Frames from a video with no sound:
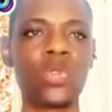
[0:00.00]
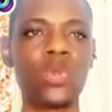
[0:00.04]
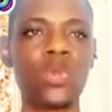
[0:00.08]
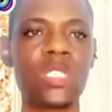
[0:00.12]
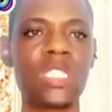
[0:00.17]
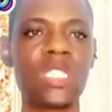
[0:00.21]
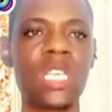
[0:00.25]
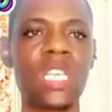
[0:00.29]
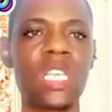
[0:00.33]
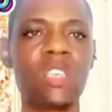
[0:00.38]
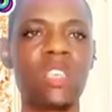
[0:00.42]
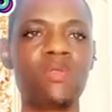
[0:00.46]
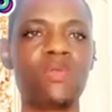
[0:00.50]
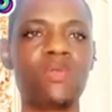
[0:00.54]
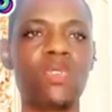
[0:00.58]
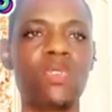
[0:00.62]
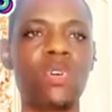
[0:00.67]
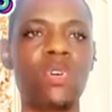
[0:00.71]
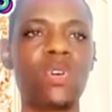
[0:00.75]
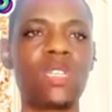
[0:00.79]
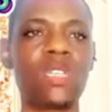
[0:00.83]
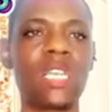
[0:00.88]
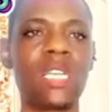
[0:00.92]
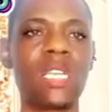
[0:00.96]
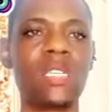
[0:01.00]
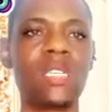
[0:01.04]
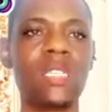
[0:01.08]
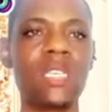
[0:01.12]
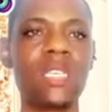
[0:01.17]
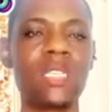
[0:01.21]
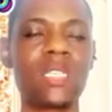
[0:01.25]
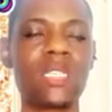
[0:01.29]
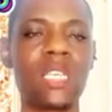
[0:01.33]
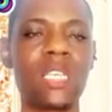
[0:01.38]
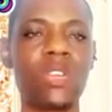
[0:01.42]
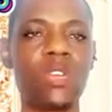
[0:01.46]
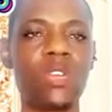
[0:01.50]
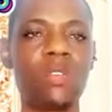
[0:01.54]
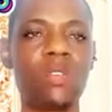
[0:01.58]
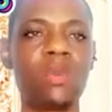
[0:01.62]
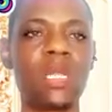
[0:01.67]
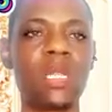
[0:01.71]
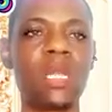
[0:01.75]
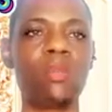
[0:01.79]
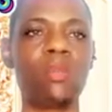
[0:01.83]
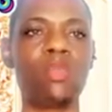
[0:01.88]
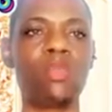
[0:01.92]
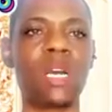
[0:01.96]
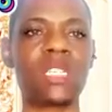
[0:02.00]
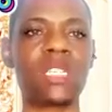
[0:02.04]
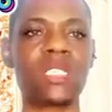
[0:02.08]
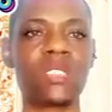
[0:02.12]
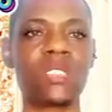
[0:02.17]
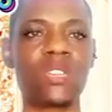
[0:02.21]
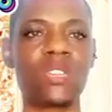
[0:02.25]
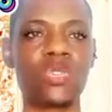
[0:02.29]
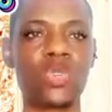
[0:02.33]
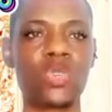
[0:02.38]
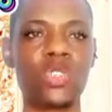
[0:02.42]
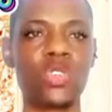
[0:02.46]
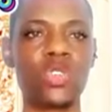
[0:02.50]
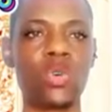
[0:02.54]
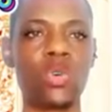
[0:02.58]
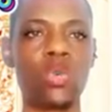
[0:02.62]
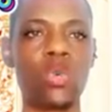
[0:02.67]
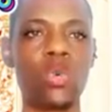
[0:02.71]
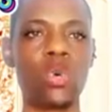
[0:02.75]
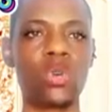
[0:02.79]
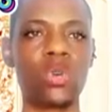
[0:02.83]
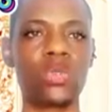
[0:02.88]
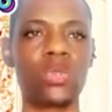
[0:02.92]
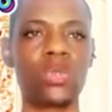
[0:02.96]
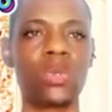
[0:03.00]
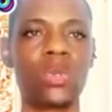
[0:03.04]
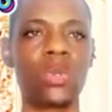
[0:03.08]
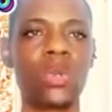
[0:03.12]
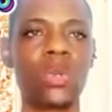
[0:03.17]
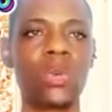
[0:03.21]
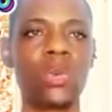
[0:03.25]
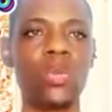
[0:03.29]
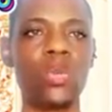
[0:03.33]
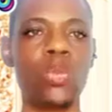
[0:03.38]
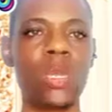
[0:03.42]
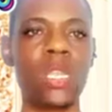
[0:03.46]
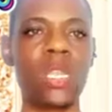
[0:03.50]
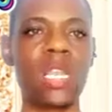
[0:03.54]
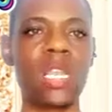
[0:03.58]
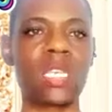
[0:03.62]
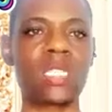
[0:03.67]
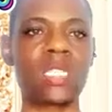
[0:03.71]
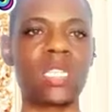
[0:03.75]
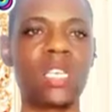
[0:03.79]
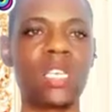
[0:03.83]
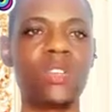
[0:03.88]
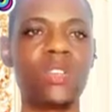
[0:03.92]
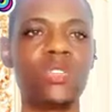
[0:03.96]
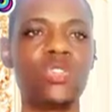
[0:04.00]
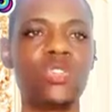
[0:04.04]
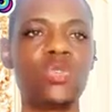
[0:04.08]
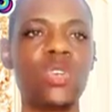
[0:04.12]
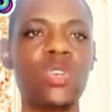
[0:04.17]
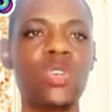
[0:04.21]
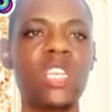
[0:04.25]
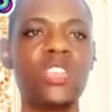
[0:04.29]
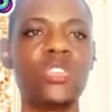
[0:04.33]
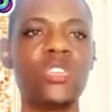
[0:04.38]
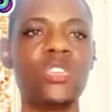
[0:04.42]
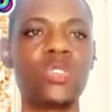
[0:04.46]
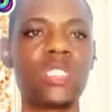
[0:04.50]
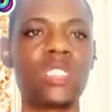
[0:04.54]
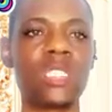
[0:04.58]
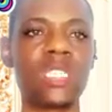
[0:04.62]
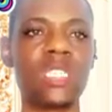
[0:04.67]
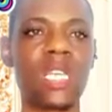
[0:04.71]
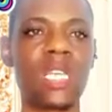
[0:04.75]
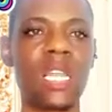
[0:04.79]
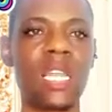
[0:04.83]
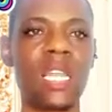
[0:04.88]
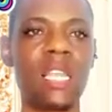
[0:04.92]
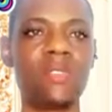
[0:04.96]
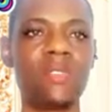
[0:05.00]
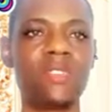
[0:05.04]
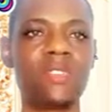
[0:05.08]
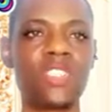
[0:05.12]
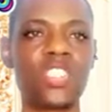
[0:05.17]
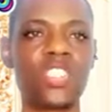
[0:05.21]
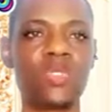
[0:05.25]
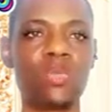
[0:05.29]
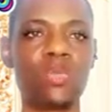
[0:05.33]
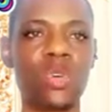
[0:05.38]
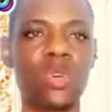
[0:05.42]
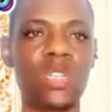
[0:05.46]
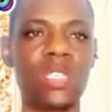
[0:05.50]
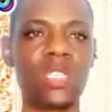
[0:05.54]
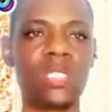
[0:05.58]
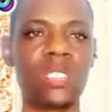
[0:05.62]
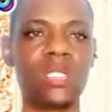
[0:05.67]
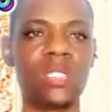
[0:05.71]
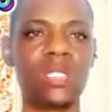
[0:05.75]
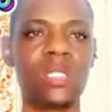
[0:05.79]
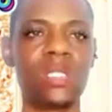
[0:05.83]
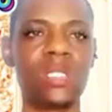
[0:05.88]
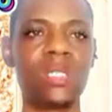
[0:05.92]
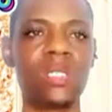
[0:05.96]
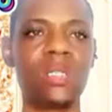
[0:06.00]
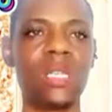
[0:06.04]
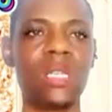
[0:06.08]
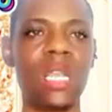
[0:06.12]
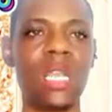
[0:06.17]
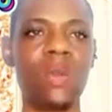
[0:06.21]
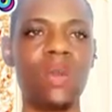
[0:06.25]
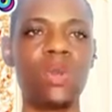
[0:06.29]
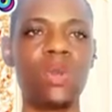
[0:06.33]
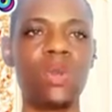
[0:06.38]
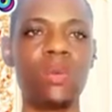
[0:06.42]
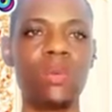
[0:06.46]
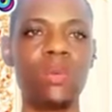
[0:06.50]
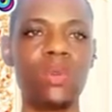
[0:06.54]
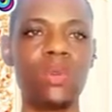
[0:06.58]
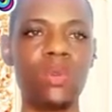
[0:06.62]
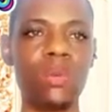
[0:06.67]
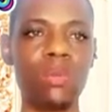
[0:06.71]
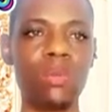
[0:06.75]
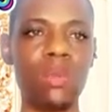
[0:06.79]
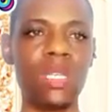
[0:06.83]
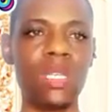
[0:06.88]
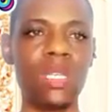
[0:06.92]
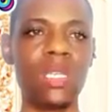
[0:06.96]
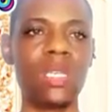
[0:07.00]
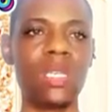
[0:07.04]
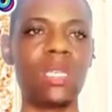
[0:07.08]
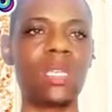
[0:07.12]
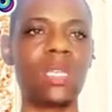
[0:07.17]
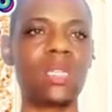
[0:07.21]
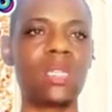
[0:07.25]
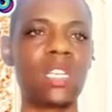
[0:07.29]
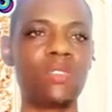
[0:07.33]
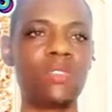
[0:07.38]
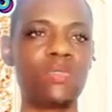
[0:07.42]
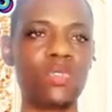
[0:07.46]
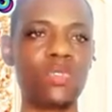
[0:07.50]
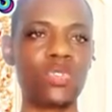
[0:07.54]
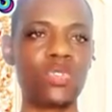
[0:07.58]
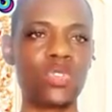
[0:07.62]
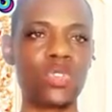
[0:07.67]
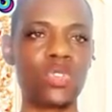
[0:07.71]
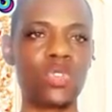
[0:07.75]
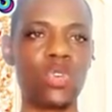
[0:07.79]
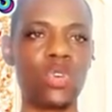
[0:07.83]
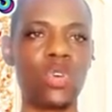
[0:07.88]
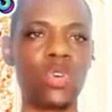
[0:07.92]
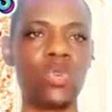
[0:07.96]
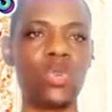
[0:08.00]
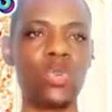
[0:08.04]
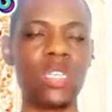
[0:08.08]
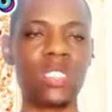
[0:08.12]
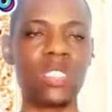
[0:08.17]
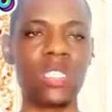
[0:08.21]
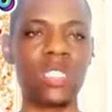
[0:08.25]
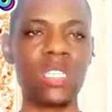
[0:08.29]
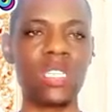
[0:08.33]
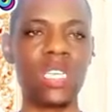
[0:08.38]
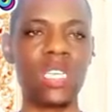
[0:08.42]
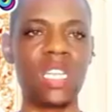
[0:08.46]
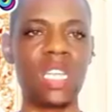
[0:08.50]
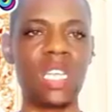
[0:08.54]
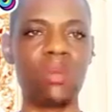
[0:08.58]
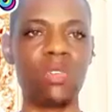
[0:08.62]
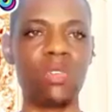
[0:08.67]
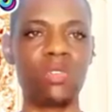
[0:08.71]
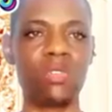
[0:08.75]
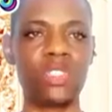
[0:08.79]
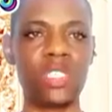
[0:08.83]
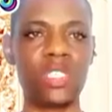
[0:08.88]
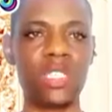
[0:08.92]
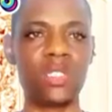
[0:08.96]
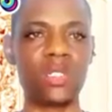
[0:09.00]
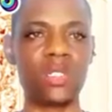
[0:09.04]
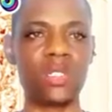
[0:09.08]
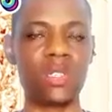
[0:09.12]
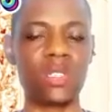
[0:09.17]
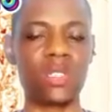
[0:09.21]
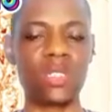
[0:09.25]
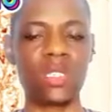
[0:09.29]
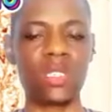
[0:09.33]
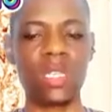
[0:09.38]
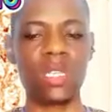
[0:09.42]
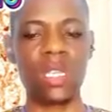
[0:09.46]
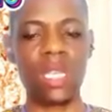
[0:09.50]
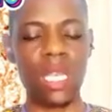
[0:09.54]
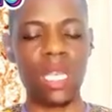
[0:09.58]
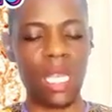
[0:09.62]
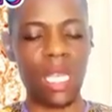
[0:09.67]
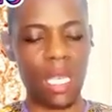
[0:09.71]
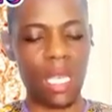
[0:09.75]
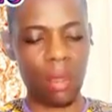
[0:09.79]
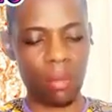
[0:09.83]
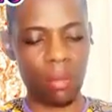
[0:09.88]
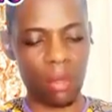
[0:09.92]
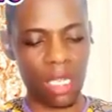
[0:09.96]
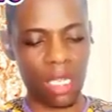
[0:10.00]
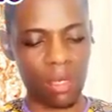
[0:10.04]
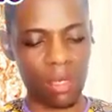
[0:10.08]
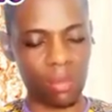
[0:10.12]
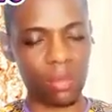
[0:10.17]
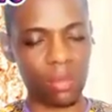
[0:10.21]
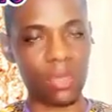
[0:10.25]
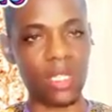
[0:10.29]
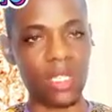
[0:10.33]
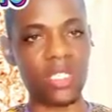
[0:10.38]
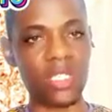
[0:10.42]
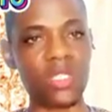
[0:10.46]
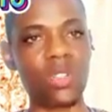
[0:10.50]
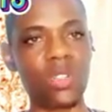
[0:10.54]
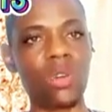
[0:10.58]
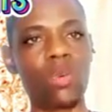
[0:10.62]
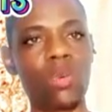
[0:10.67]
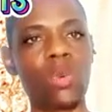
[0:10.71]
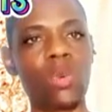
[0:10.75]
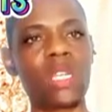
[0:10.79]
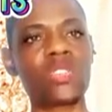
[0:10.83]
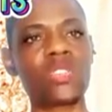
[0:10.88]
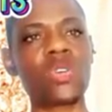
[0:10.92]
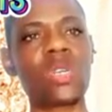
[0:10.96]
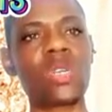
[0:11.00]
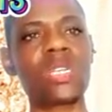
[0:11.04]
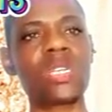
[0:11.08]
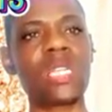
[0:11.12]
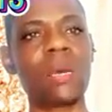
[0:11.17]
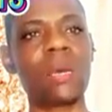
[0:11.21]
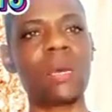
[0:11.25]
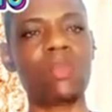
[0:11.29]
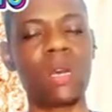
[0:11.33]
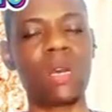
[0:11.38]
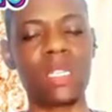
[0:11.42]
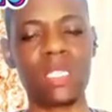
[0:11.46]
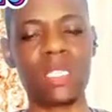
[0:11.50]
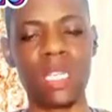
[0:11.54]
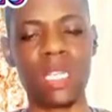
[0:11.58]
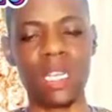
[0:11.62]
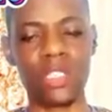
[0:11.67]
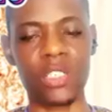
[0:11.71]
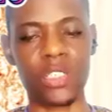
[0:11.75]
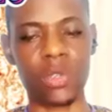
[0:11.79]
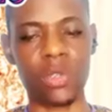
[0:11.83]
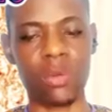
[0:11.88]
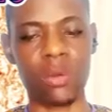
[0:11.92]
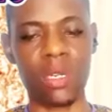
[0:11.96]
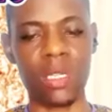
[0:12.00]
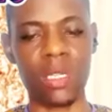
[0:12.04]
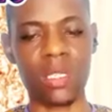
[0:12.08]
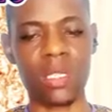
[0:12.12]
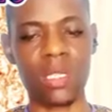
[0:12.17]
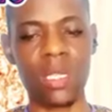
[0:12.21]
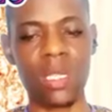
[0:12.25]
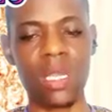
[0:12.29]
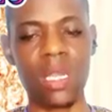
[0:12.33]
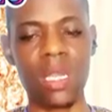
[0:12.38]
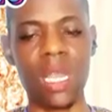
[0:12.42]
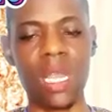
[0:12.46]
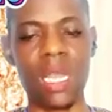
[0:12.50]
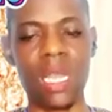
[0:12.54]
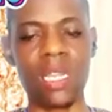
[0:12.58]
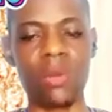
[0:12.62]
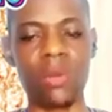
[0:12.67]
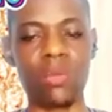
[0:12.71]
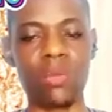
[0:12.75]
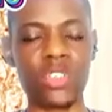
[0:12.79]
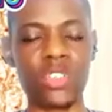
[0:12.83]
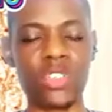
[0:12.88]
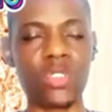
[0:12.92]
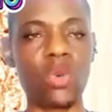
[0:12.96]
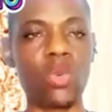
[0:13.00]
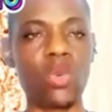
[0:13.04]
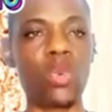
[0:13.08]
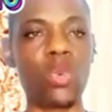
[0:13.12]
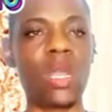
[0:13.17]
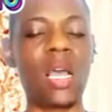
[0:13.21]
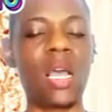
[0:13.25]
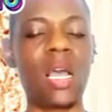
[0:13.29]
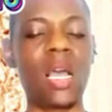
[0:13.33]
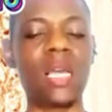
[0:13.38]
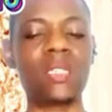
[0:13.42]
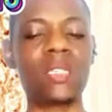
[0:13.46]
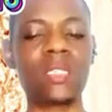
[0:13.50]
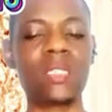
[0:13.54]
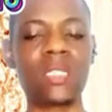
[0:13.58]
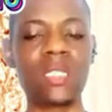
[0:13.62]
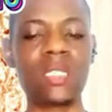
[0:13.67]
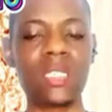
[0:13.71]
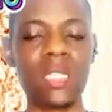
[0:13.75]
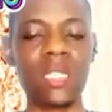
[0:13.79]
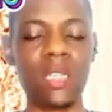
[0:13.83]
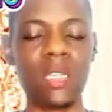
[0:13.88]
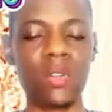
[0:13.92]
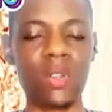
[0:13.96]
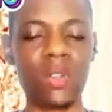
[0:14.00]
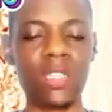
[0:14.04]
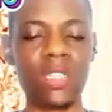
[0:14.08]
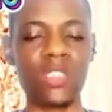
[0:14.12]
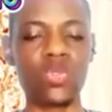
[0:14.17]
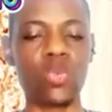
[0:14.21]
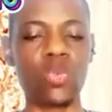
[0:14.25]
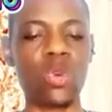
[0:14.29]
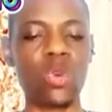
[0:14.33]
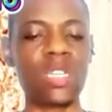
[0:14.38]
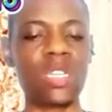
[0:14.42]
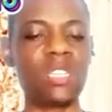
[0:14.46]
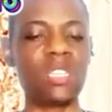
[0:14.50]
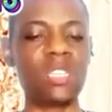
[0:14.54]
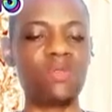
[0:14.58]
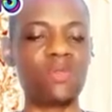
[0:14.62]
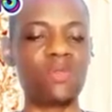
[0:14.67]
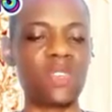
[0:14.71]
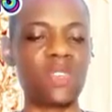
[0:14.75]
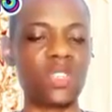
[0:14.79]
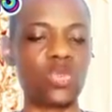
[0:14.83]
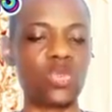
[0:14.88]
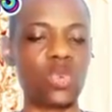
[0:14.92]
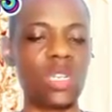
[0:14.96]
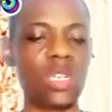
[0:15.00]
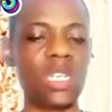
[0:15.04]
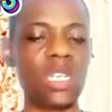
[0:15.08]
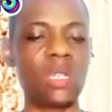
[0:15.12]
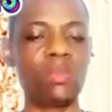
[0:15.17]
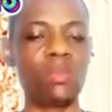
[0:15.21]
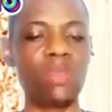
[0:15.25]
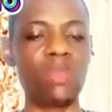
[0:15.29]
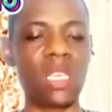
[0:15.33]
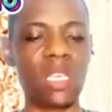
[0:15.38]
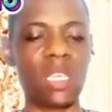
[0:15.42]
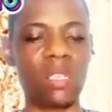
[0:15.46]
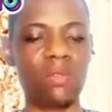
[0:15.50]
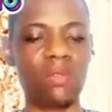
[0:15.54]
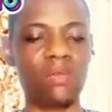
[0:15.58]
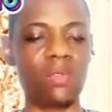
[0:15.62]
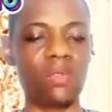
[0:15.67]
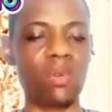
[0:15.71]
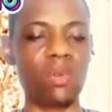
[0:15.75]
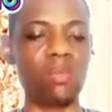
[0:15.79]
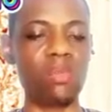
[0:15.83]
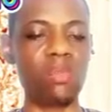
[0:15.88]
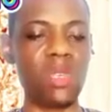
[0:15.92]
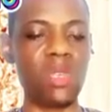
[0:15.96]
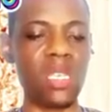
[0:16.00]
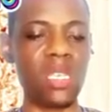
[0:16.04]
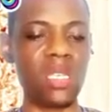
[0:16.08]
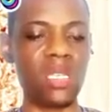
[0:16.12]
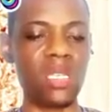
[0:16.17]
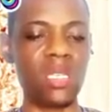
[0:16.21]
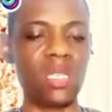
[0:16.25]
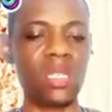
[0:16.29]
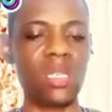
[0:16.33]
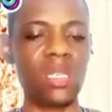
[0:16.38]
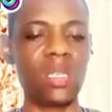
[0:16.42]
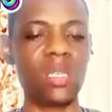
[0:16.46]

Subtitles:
We thank you for all that days that you have been imparting us with your word. We ask that you do a new thing in our life this morning, and we'll be grateful to you always in the name of Jesus. Amen. Praise God. We're talking about assurance. And the question we are still dealing on is, what difference will it make for me